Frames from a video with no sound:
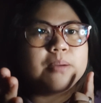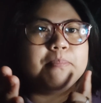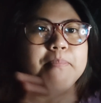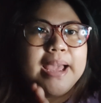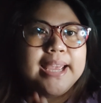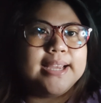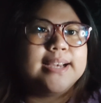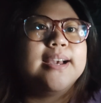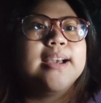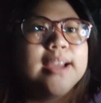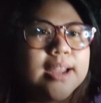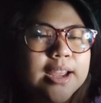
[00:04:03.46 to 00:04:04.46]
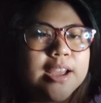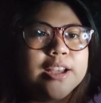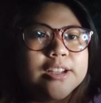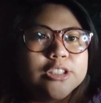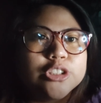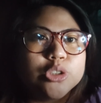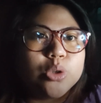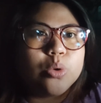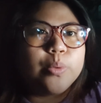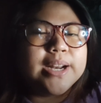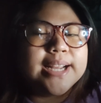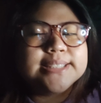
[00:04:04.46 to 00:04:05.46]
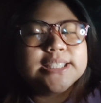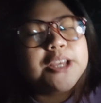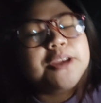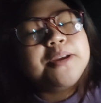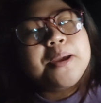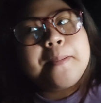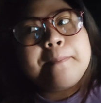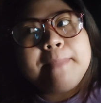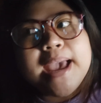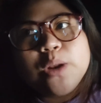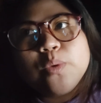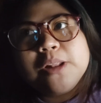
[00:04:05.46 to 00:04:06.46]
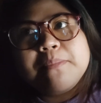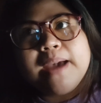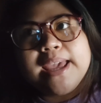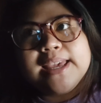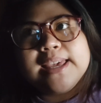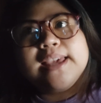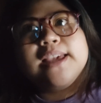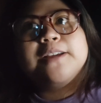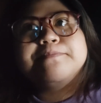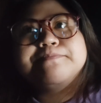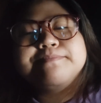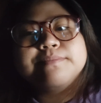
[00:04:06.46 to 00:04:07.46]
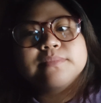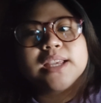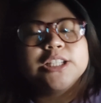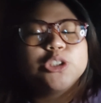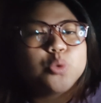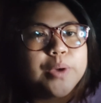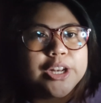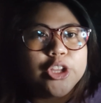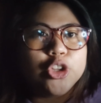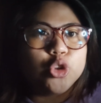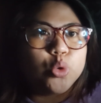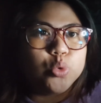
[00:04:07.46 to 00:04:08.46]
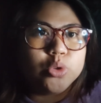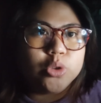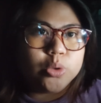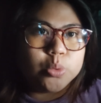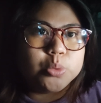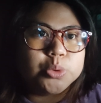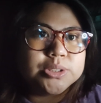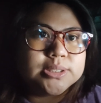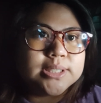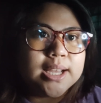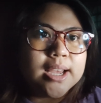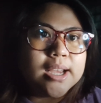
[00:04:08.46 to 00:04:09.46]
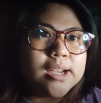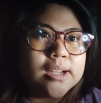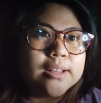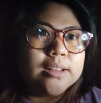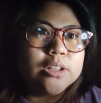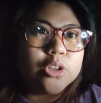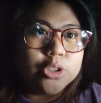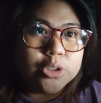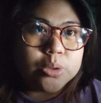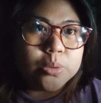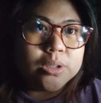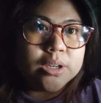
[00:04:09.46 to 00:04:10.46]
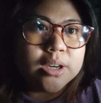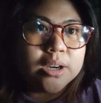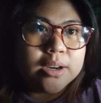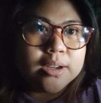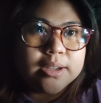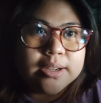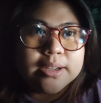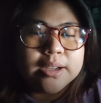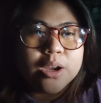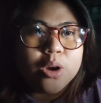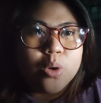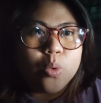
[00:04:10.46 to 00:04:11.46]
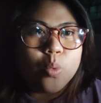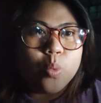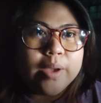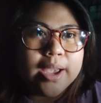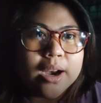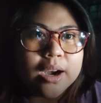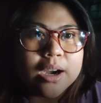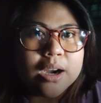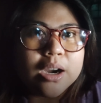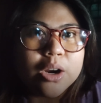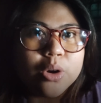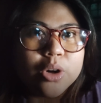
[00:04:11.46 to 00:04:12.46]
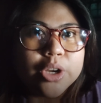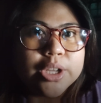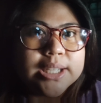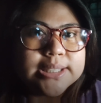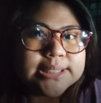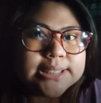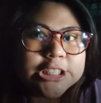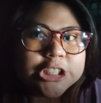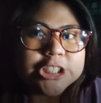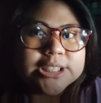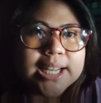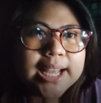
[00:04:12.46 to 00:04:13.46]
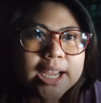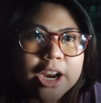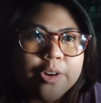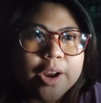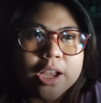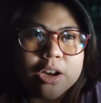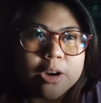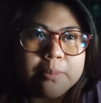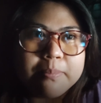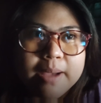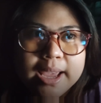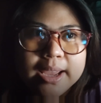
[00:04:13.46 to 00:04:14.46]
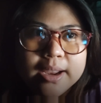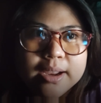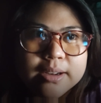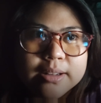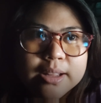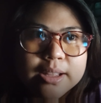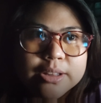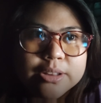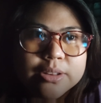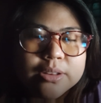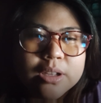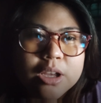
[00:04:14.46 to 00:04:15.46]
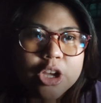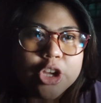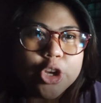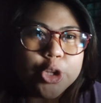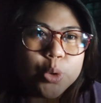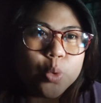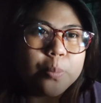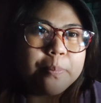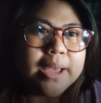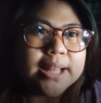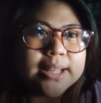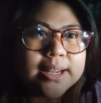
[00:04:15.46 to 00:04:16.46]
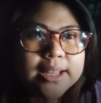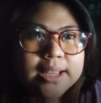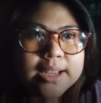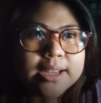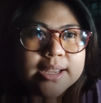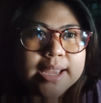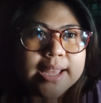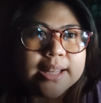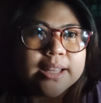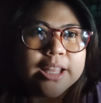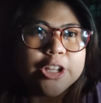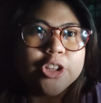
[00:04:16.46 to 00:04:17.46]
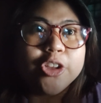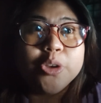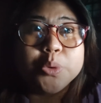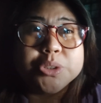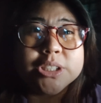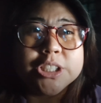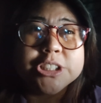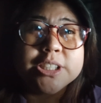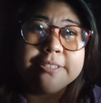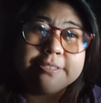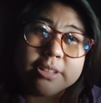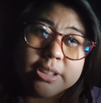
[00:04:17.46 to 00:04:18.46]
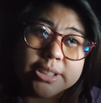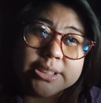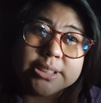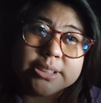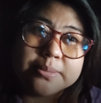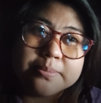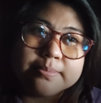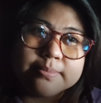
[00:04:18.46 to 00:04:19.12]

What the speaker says: bike? So when I say manual biking, it's when you don't use the controller, where it's just like a regular bike that you do pedaling and then you use shifters.